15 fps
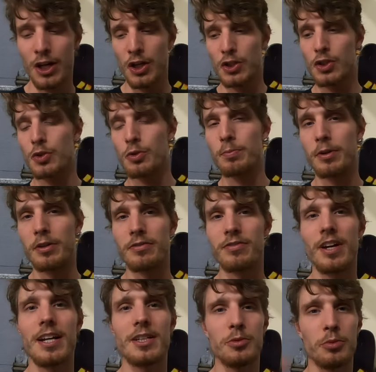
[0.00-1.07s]
super
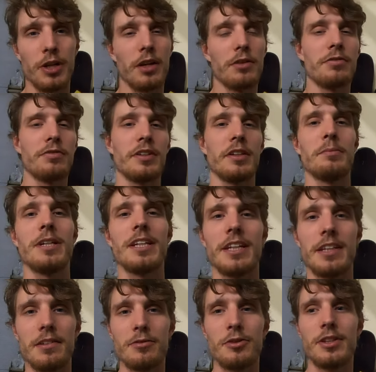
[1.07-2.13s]
fast without filming
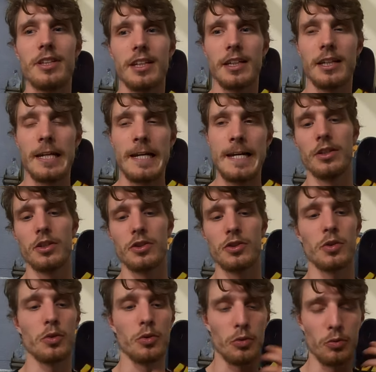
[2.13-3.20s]
and everything.
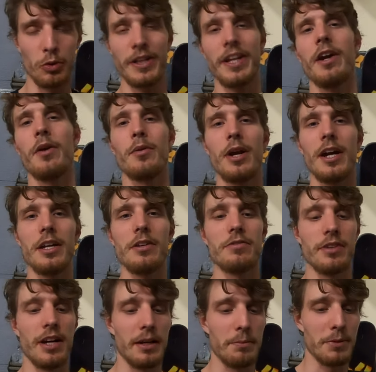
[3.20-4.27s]
So when I
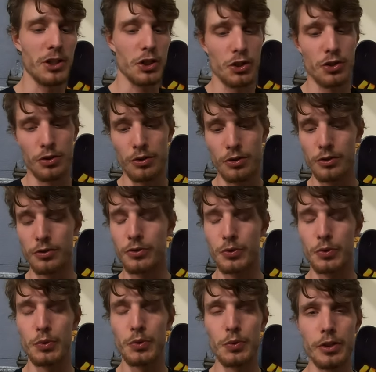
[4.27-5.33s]
arrive, I make sure
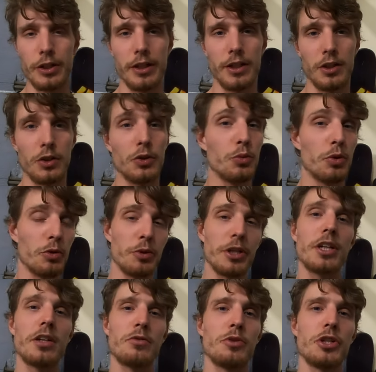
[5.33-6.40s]
to uh, do a
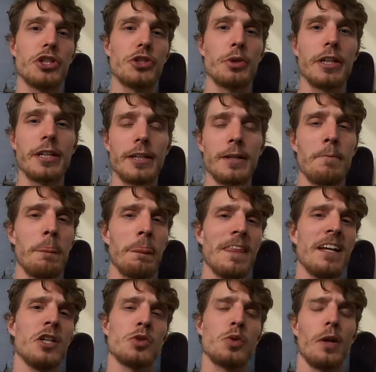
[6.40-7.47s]
recovery drink.
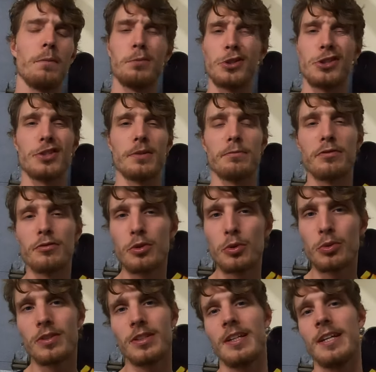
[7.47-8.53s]
So I'll put some
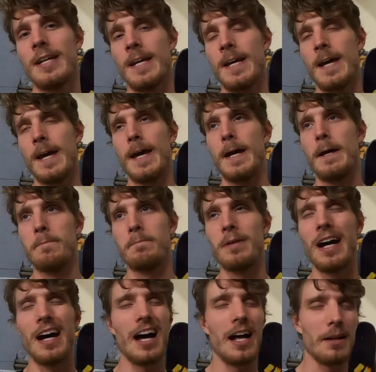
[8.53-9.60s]
fruit. Um,
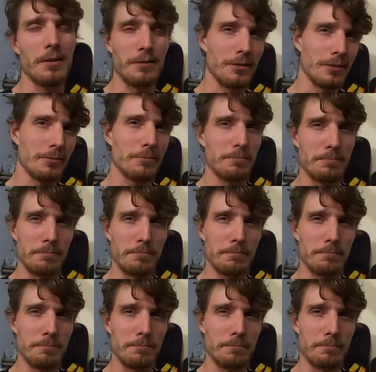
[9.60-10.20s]
I'll